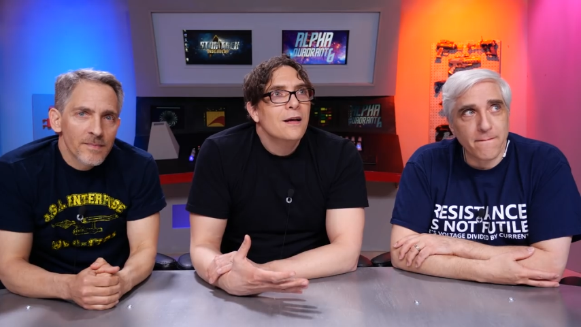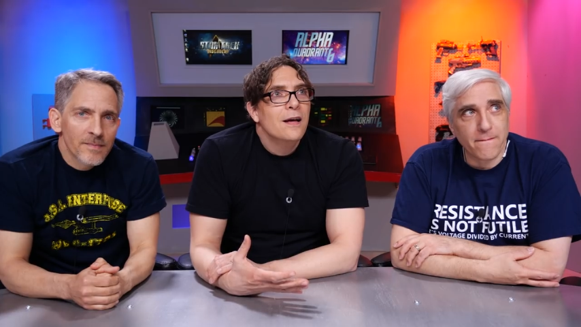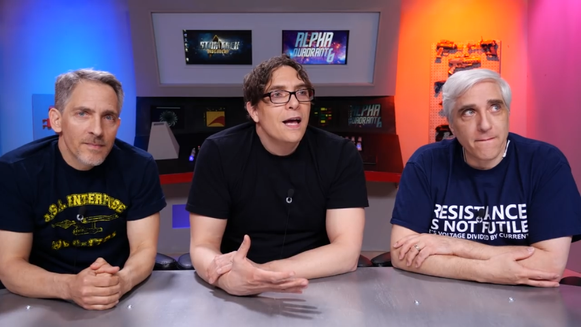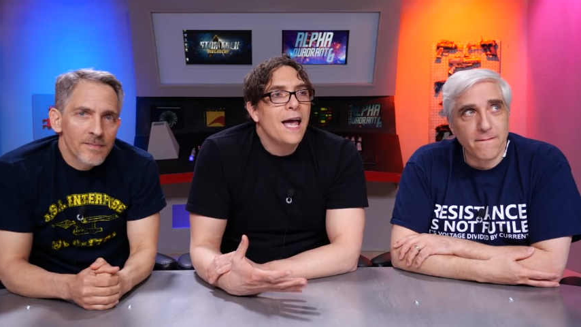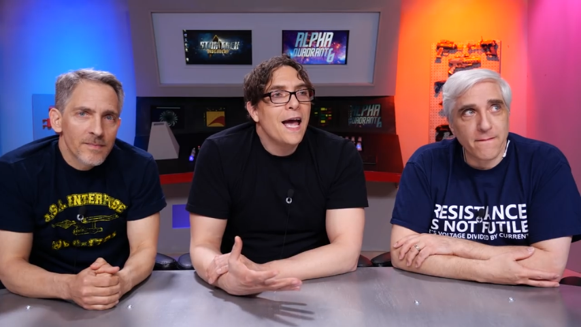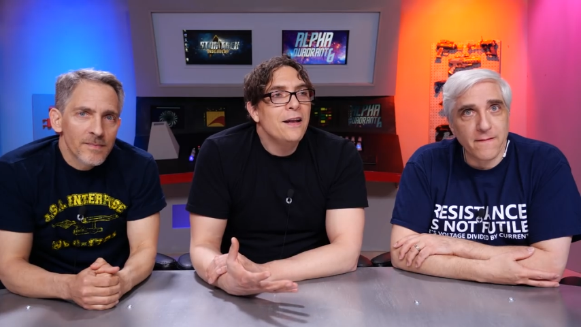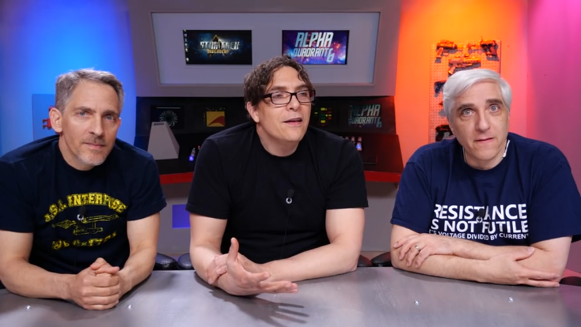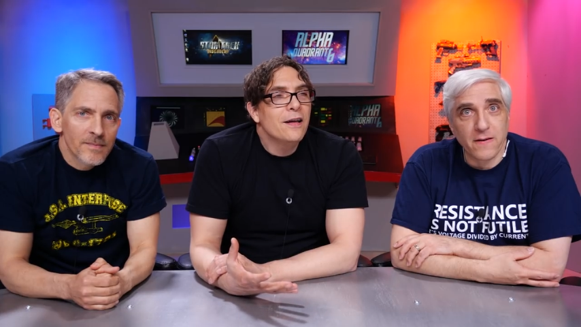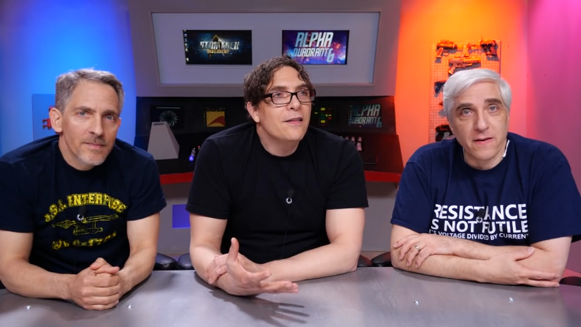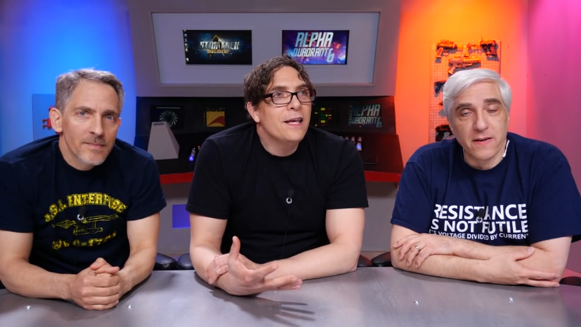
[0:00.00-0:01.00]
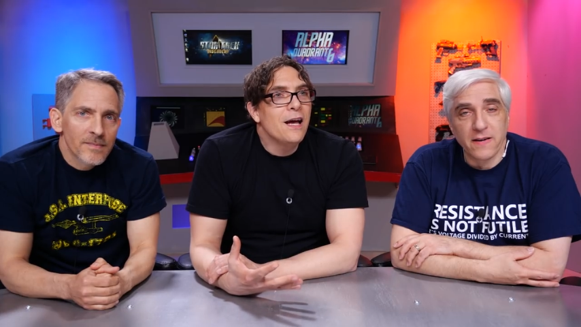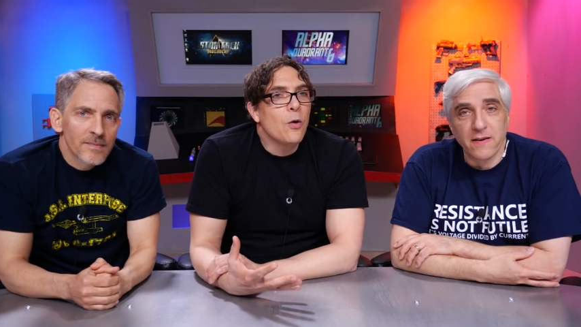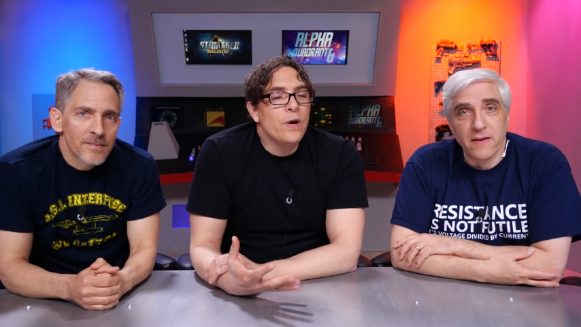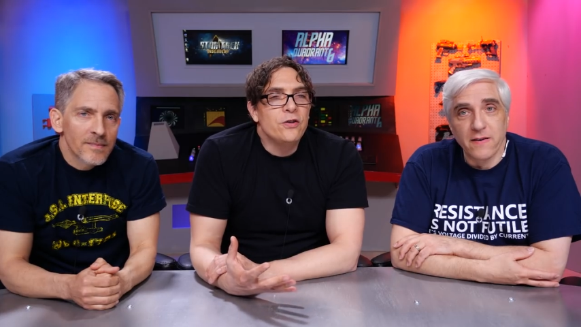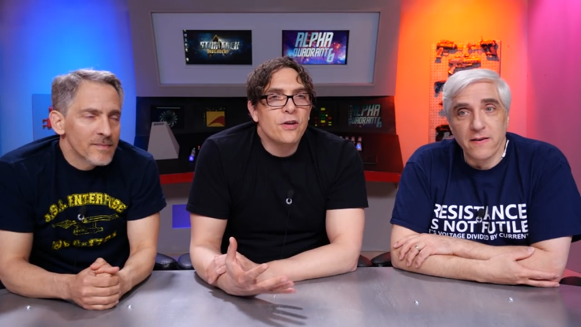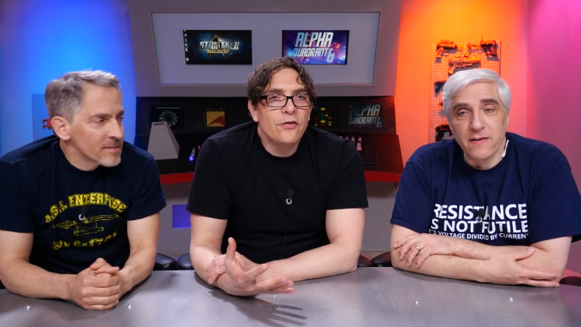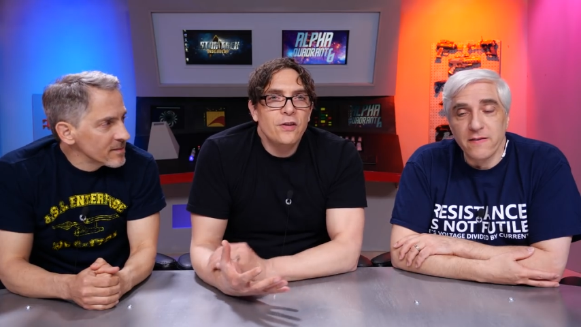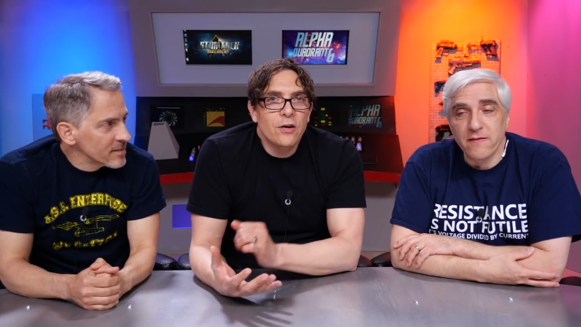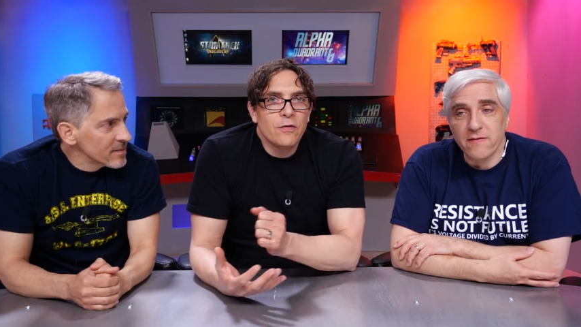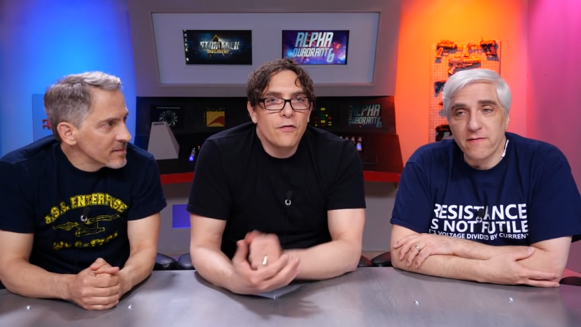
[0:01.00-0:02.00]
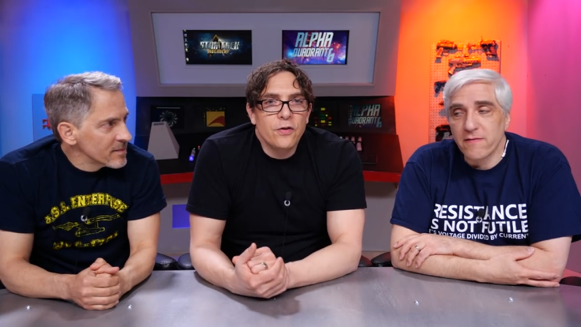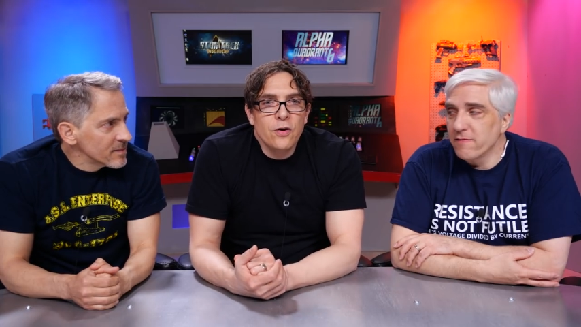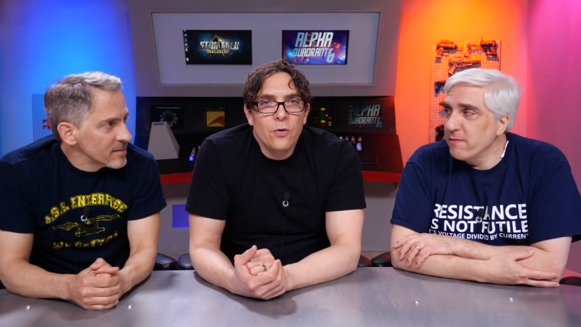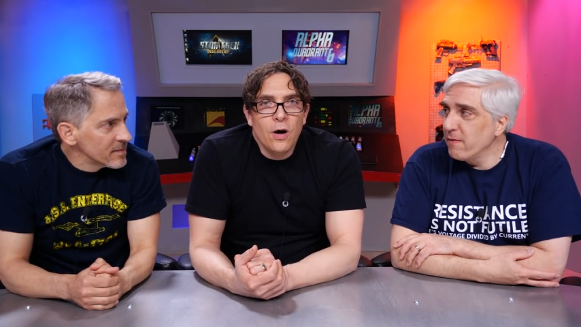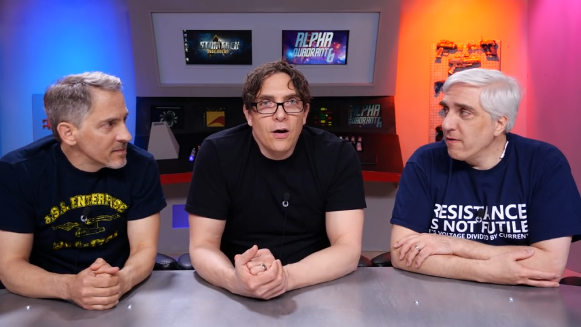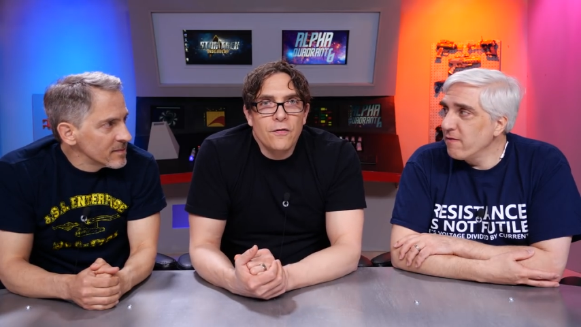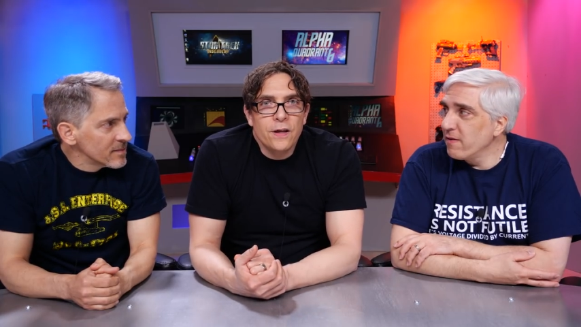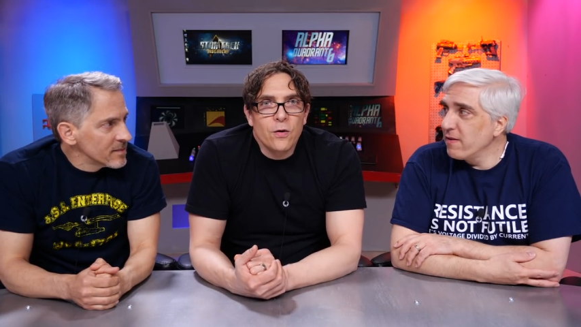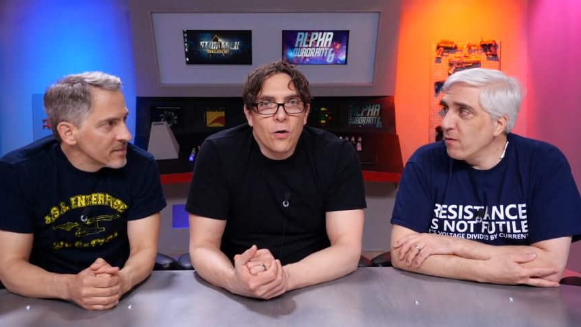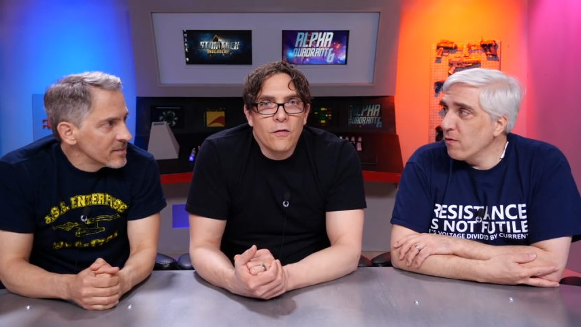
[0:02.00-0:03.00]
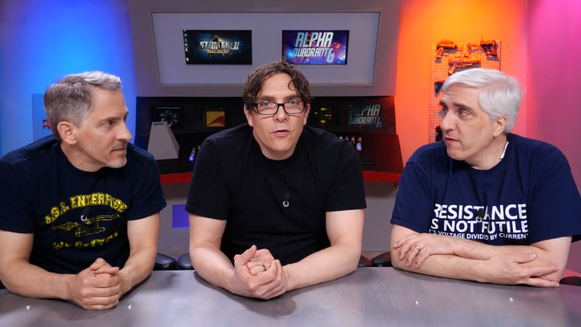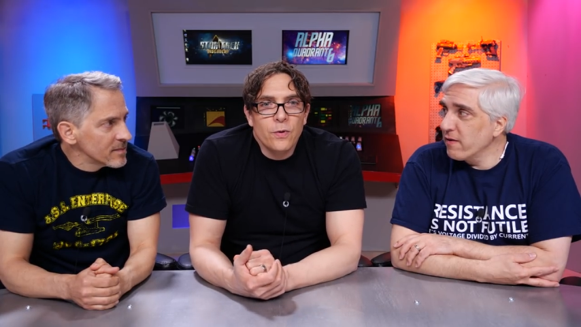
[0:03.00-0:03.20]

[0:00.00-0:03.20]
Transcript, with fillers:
Speaker 1: And the uh, we just did a review of the Orville.